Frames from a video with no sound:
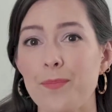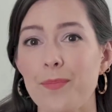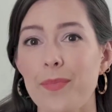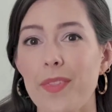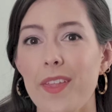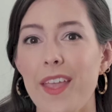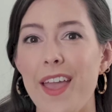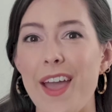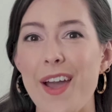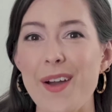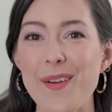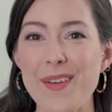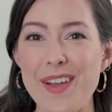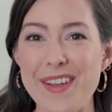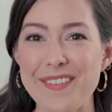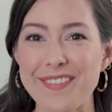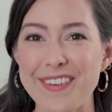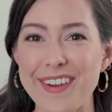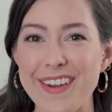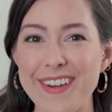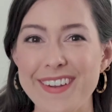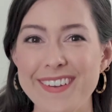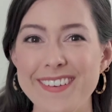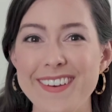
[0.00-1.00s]

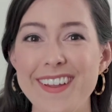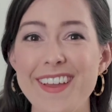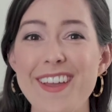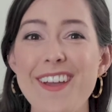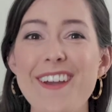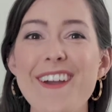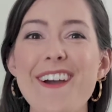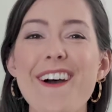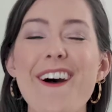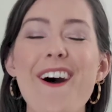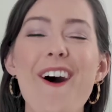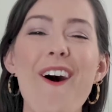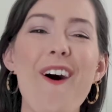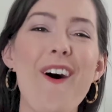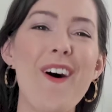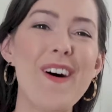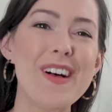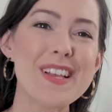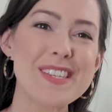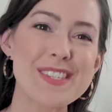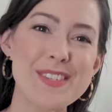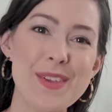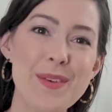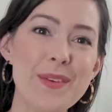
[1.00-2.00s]
However,
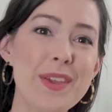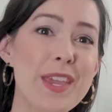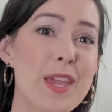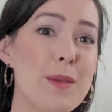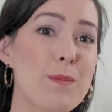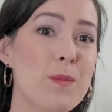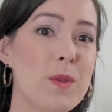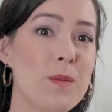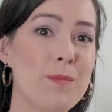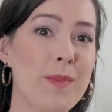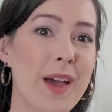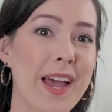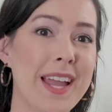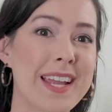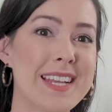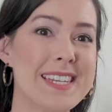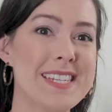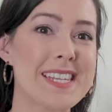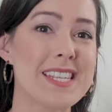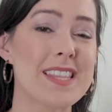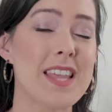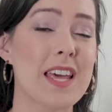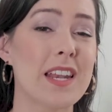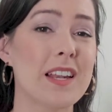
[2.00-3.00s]
also keep in
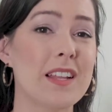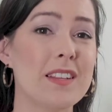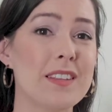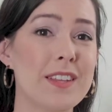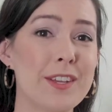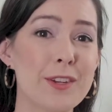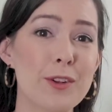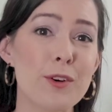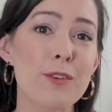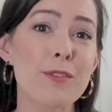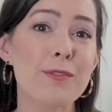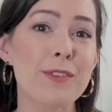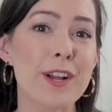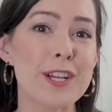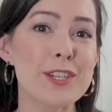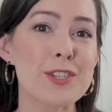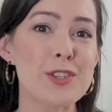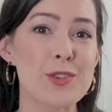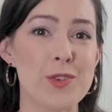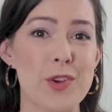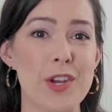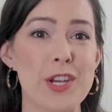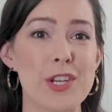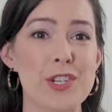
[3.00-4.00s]
mind that a little
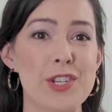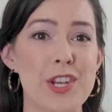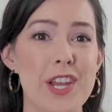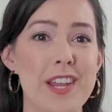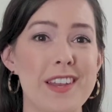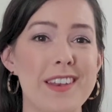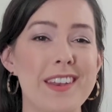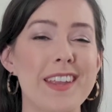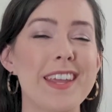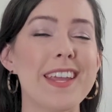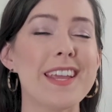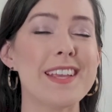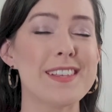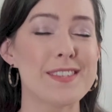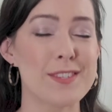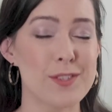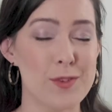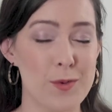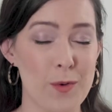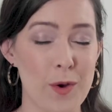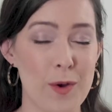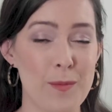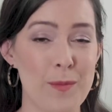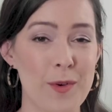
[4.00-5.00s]
frustration is
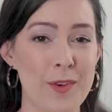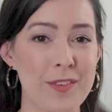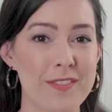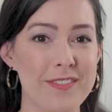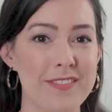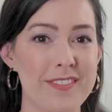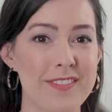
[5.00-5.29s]
normal